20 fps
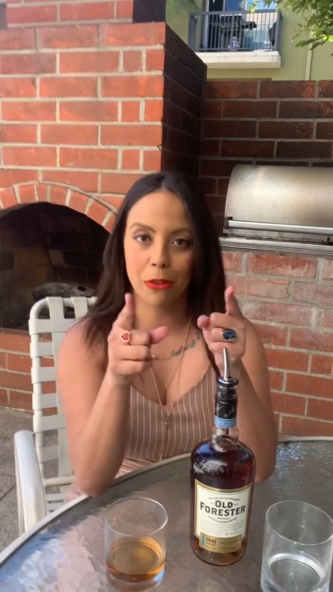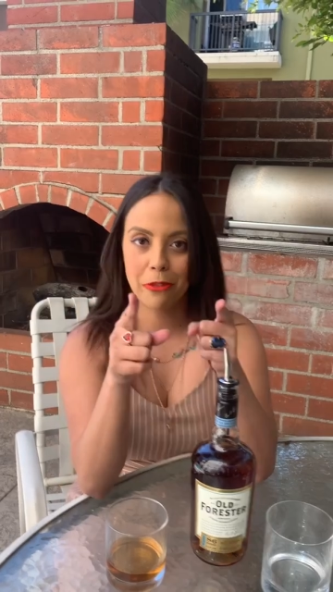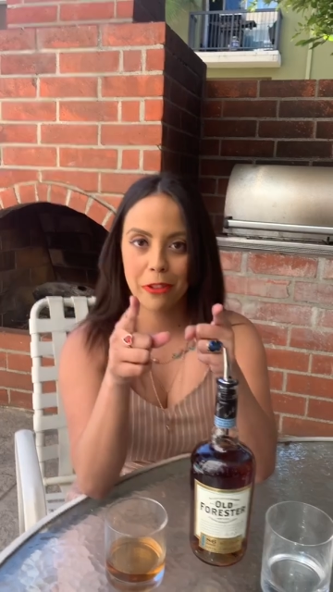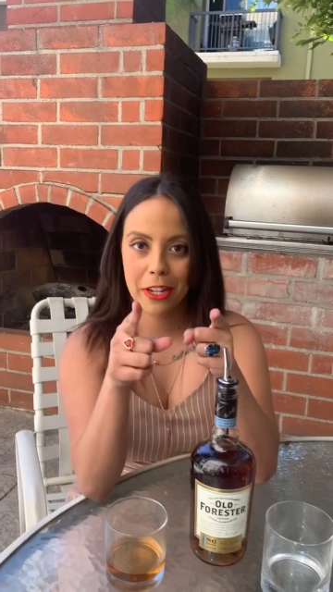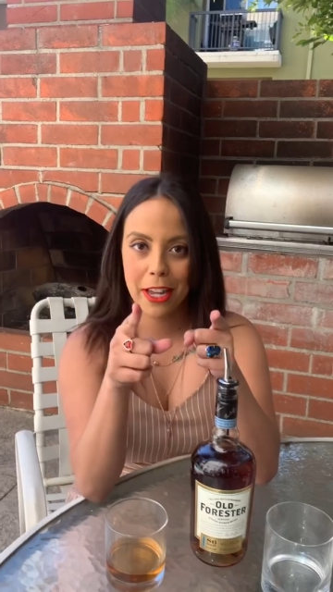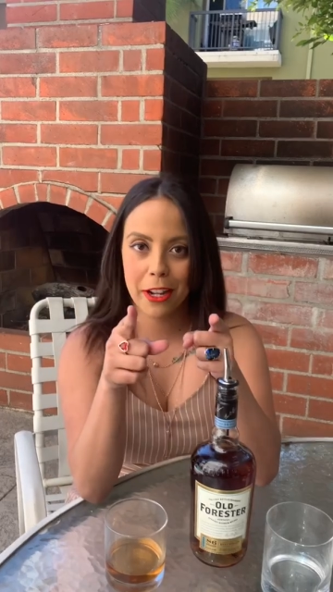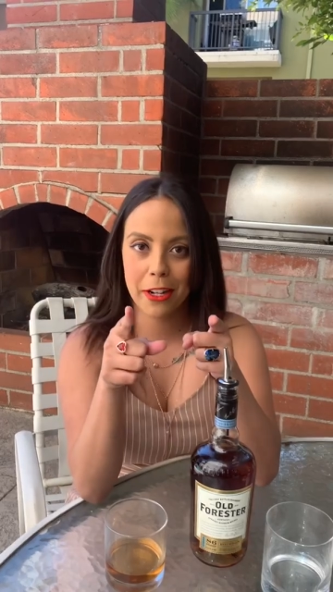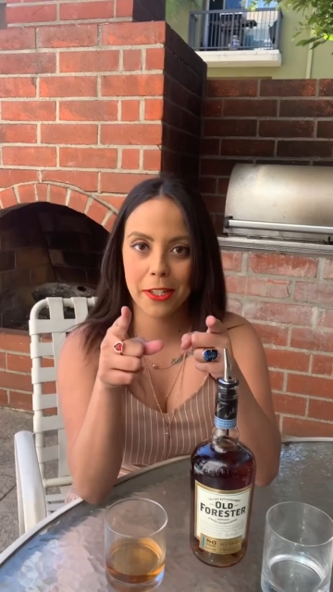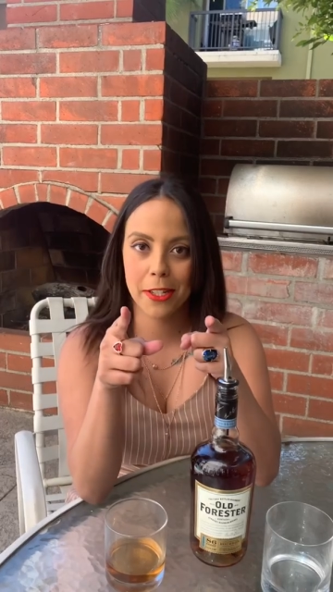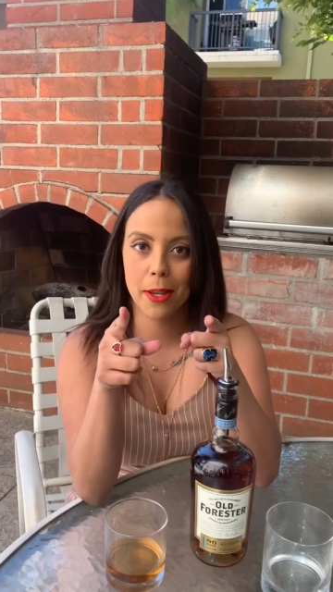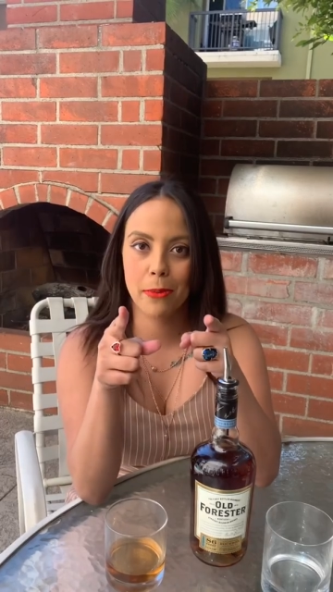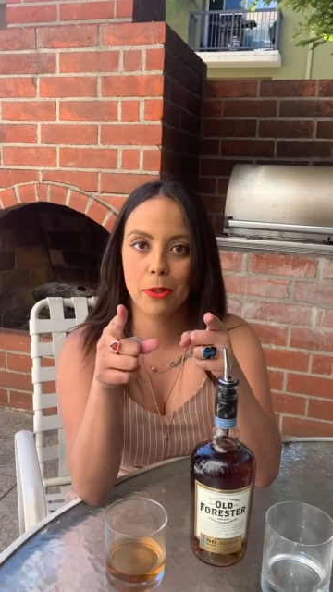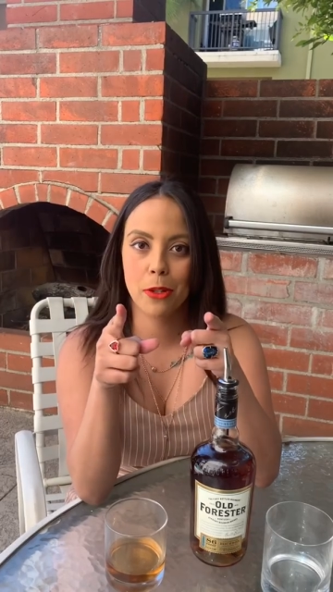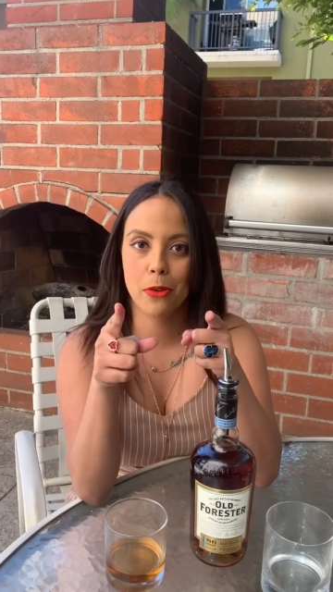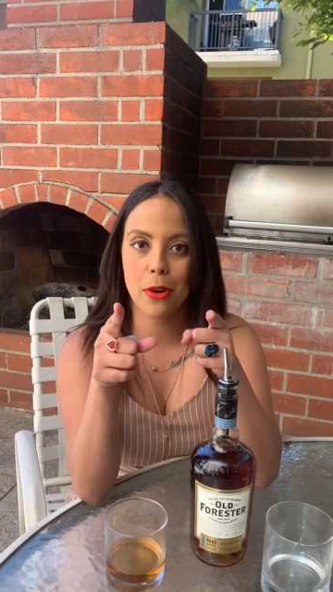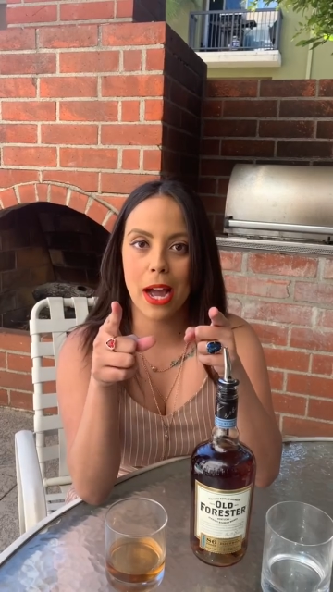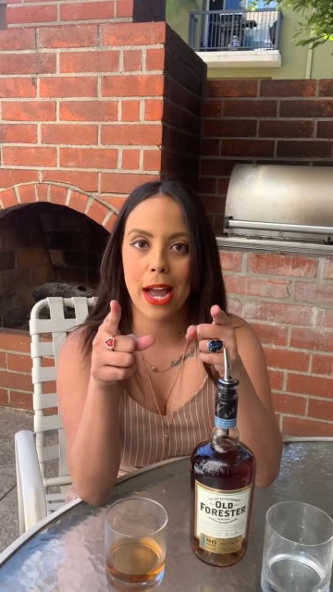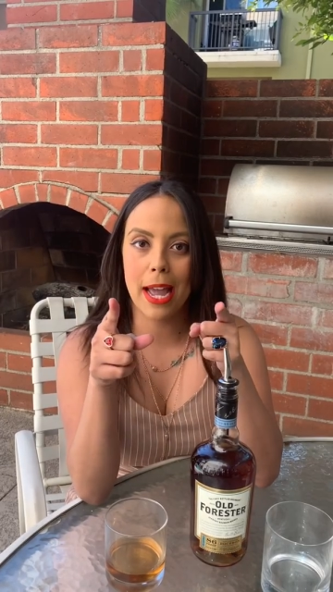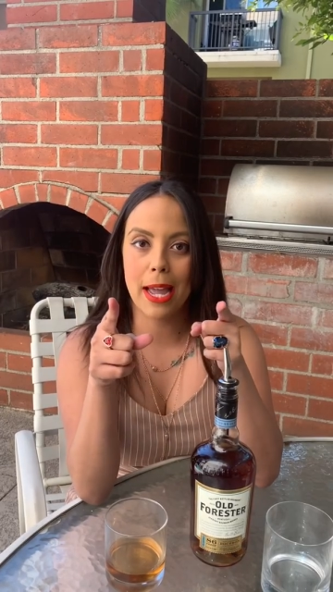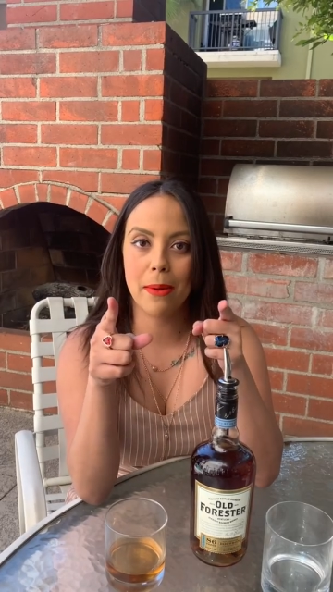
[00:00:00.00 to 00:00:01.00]
forget to
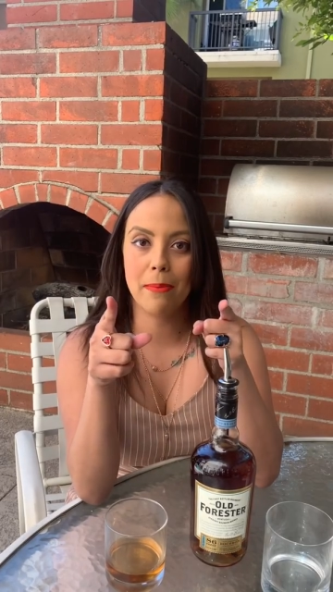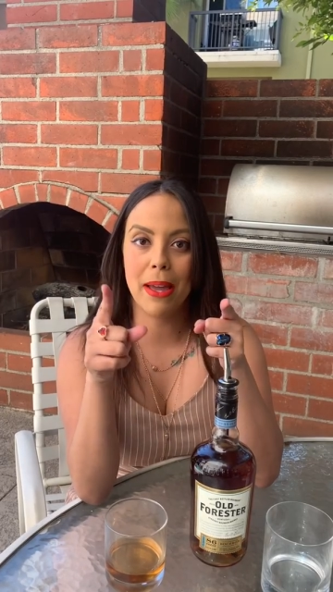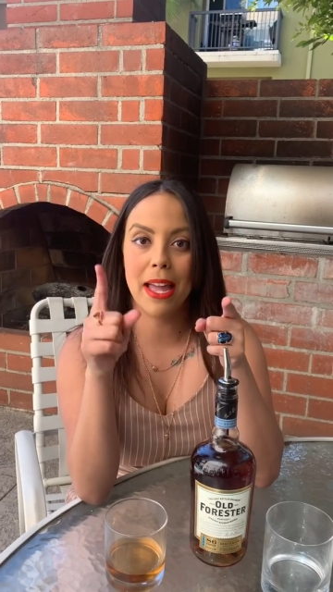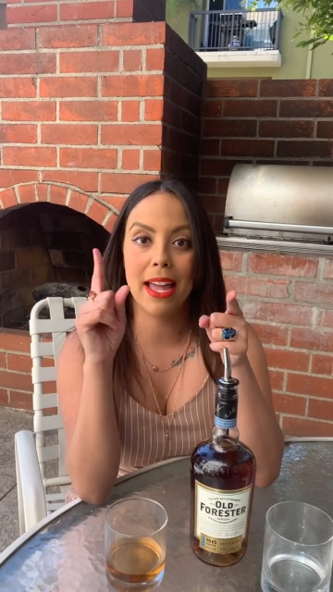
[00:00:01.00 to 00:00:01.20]
subscribe,